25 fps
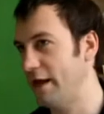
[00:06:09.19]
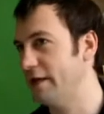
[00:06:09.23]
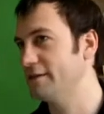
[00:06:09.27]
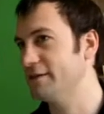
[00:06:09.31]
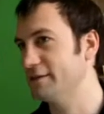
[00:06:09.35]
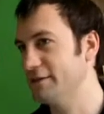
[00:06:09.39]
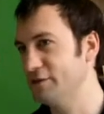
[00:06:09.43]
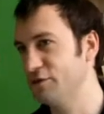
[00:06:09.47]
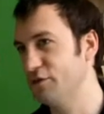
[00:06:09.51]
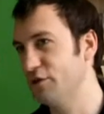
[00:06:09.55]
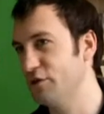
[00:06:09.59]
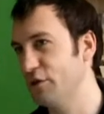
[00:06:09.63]

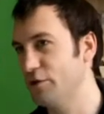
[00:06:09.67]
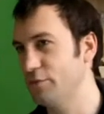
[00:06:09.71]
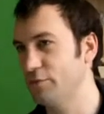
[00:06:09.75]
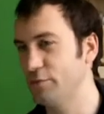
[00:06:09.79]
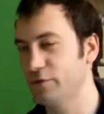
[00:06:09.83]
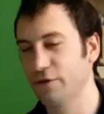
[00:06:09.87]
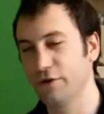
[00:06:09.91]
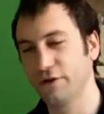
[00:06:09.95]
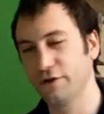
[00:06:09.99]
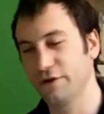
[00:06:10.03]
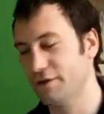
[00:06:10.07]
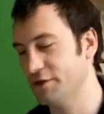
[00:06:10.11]
access to your
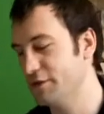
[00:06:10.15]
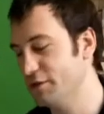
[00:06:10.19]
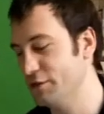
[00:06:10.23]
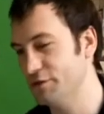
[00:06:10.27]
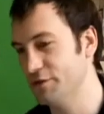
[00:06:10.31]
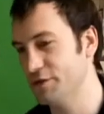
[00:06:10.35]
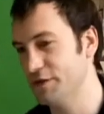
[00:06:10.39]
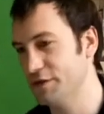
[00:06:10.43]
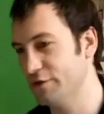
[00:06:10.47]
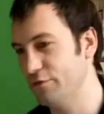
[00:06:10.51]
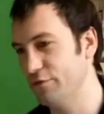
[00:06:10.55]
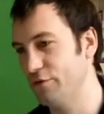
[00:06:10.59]
notebook,
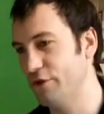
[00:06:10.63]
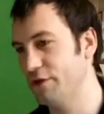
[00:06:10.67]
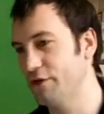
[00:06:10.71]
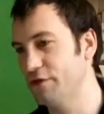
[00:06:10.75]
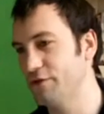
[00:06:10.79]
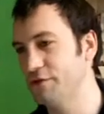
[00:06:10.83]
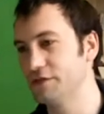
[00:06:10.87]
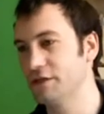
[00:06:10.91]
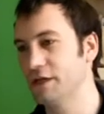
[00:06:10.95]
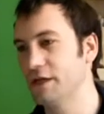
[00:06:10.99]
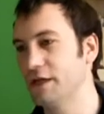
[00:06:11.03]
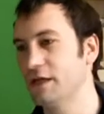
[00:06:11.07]
use it,
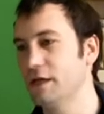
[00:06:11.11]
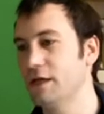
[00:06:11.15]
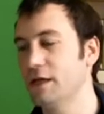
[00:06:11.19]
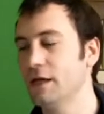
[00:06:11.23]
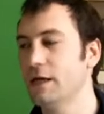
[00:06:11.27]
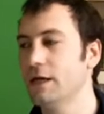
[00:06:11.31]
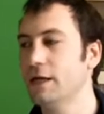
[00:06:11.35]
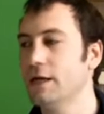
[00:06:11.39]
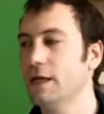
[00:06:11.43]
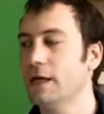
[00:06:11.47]
reuse it.